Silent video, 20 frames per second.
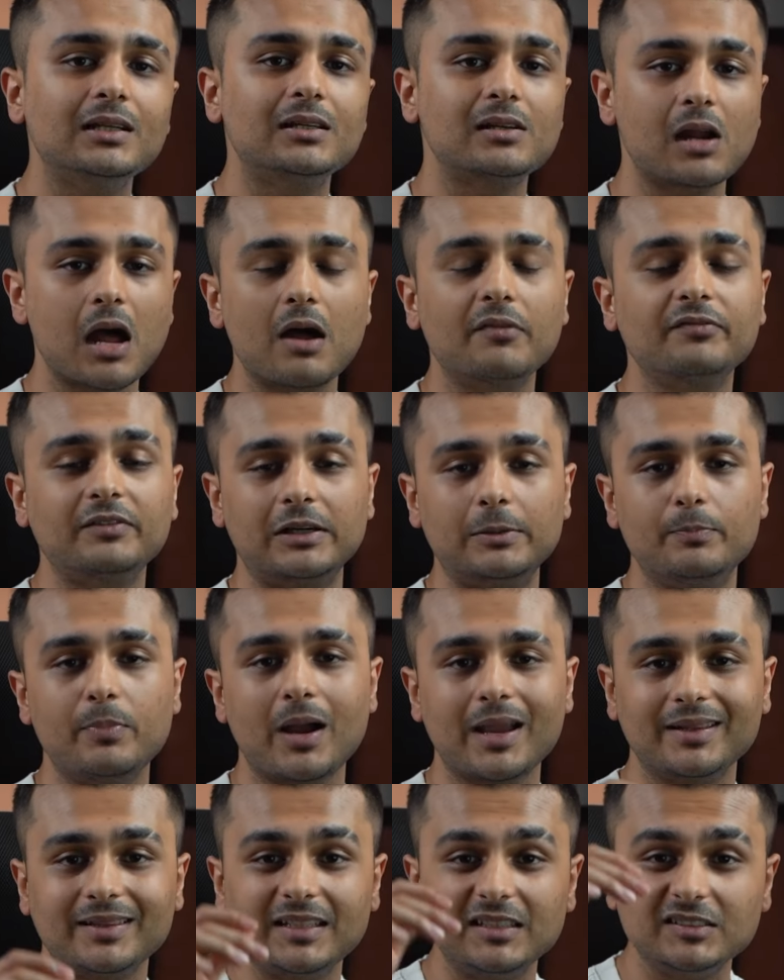crafted
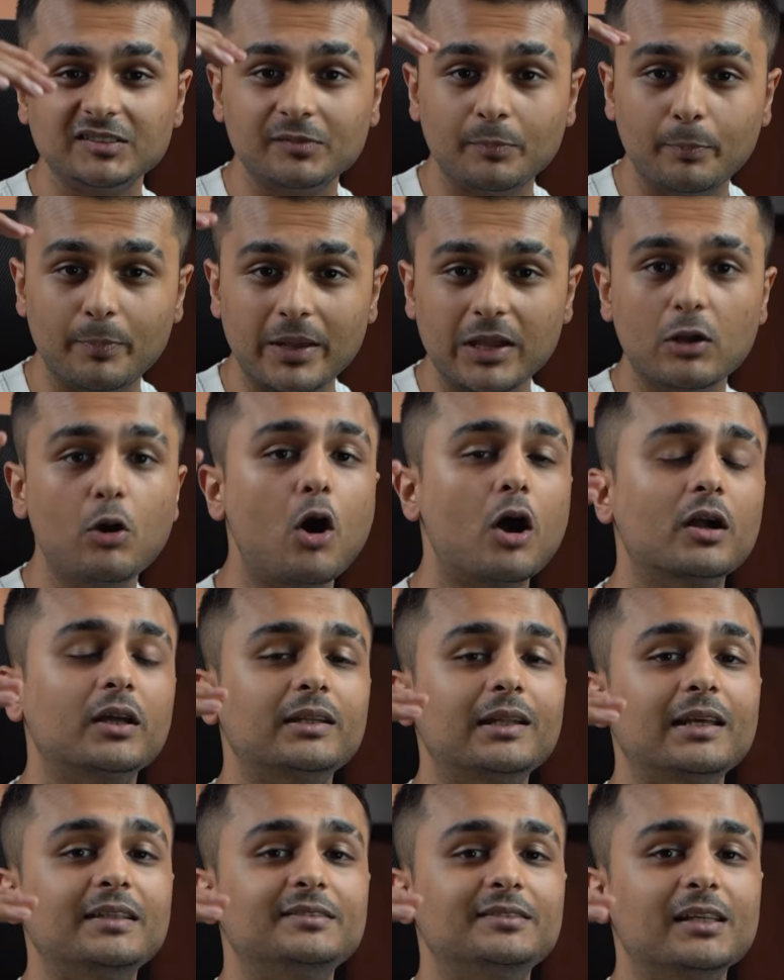by these big
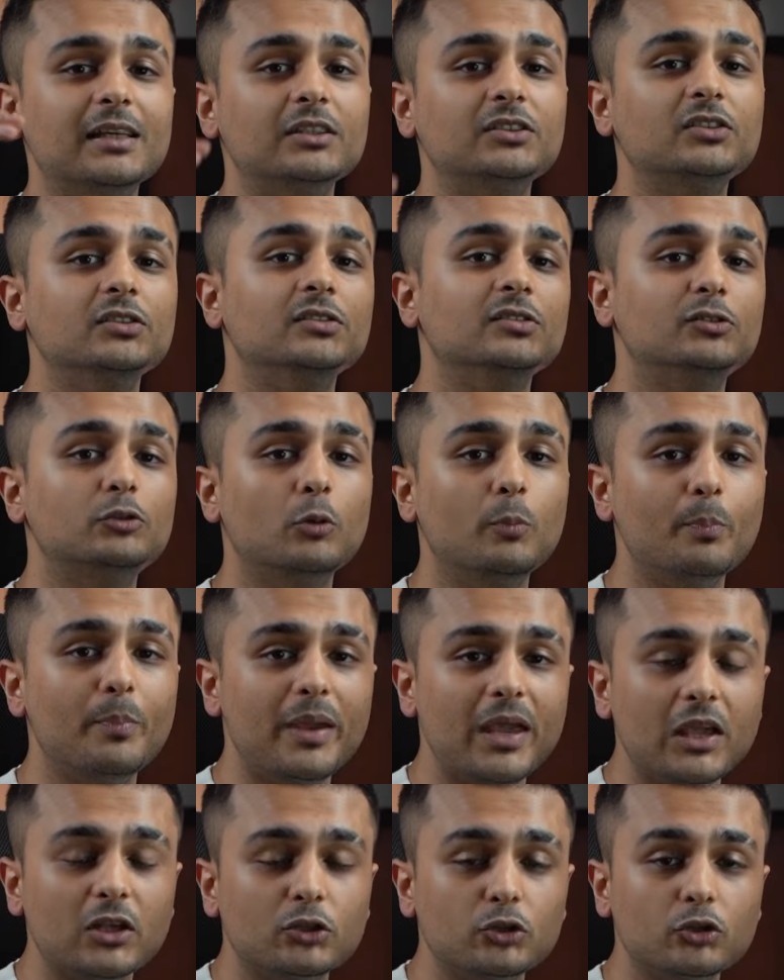organizations to
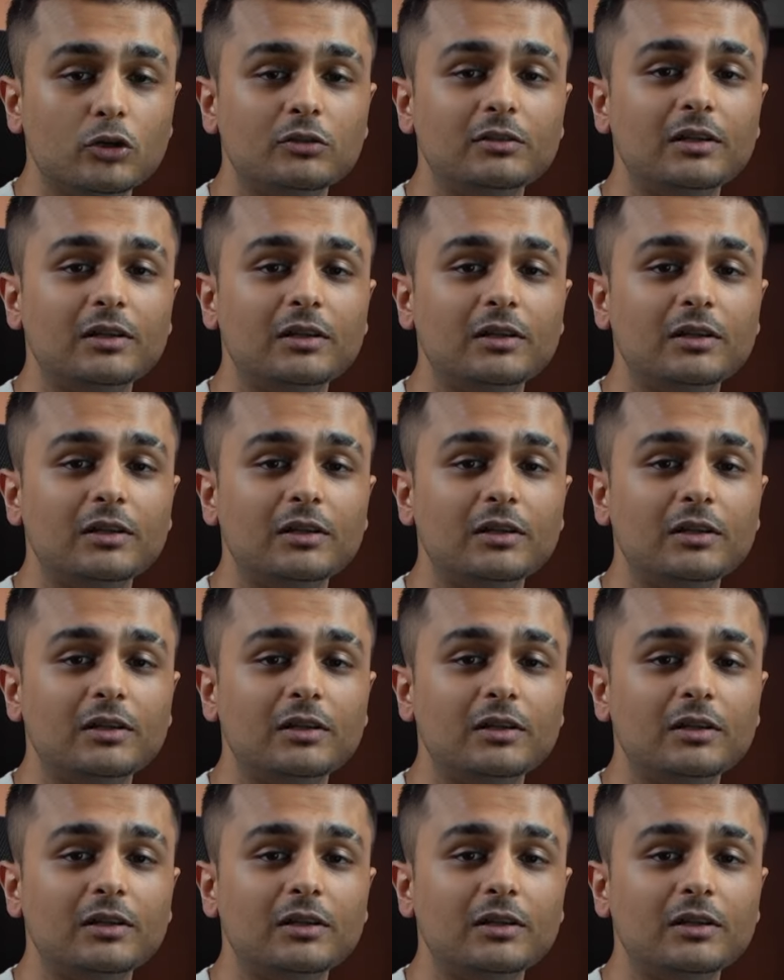make sure